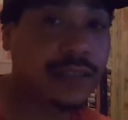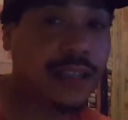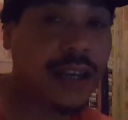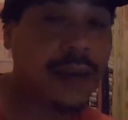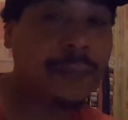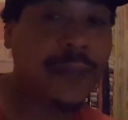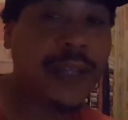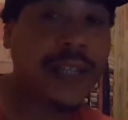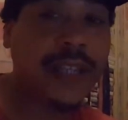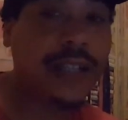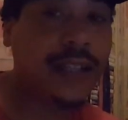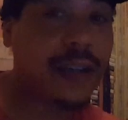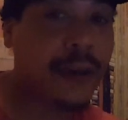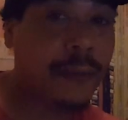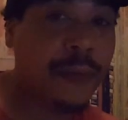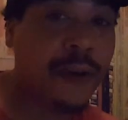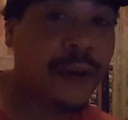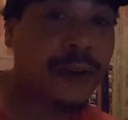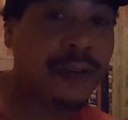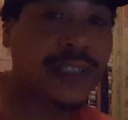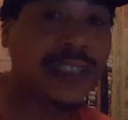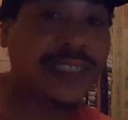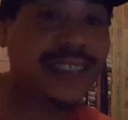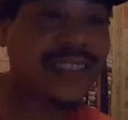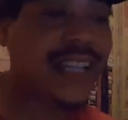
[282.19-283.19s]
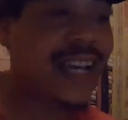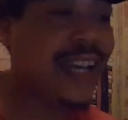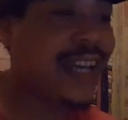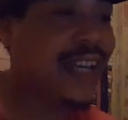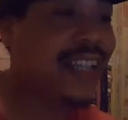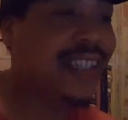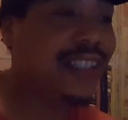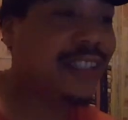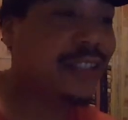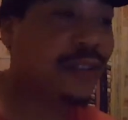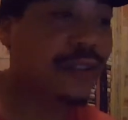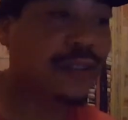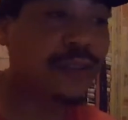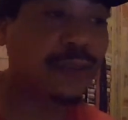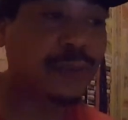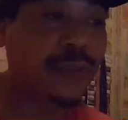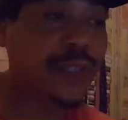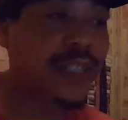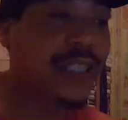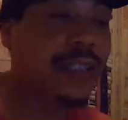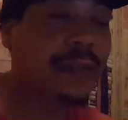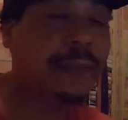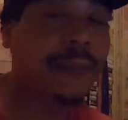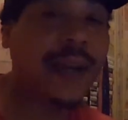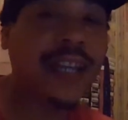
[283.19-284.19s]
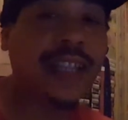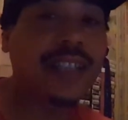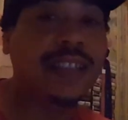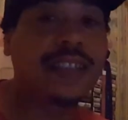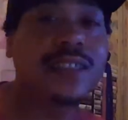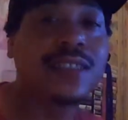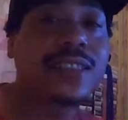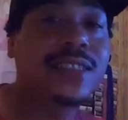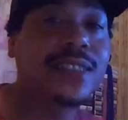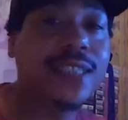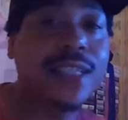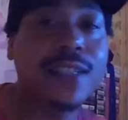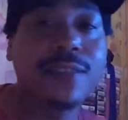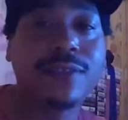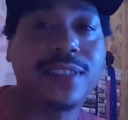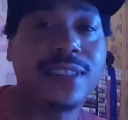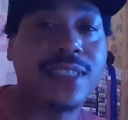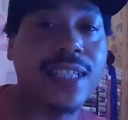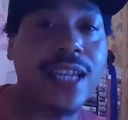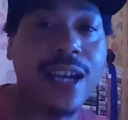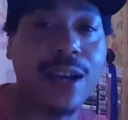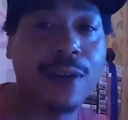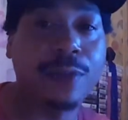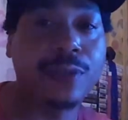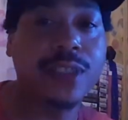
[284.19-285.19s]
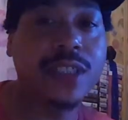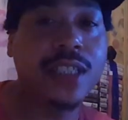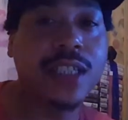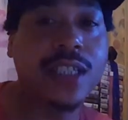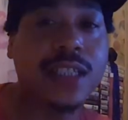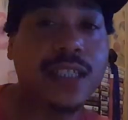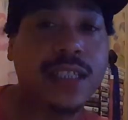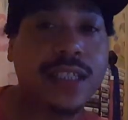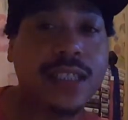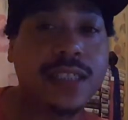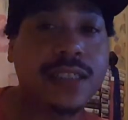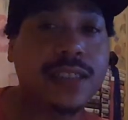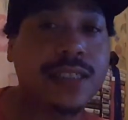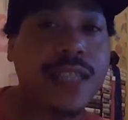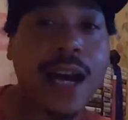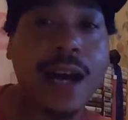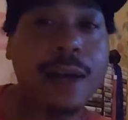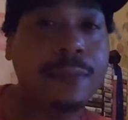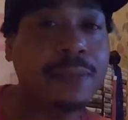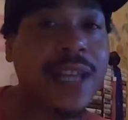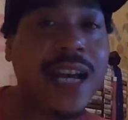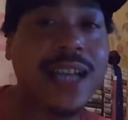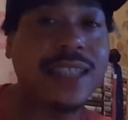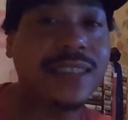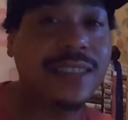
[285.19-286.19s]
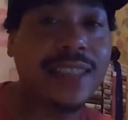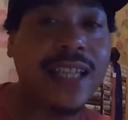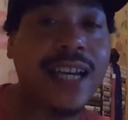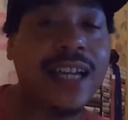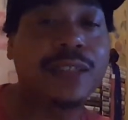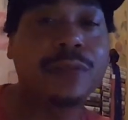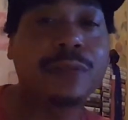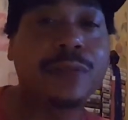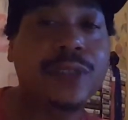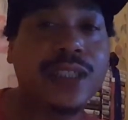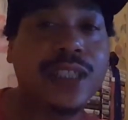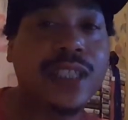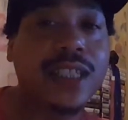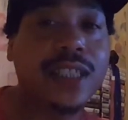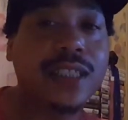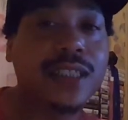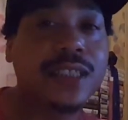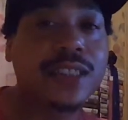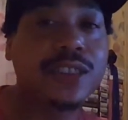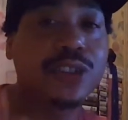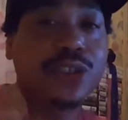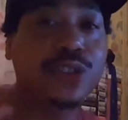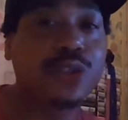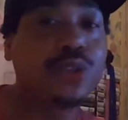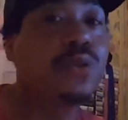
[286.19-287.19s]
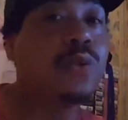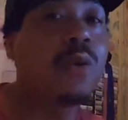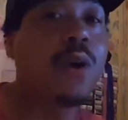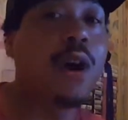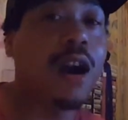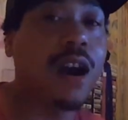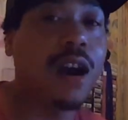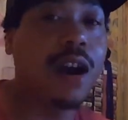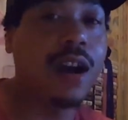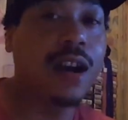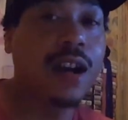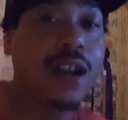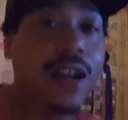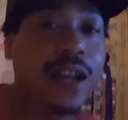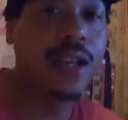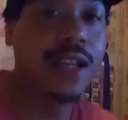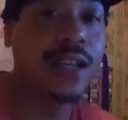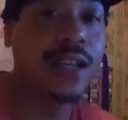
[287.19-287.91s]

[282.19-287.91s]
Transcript: I mean, come on, it's like you're really making yourself sound ridiculous. I'm not sounding ridiculous. You are.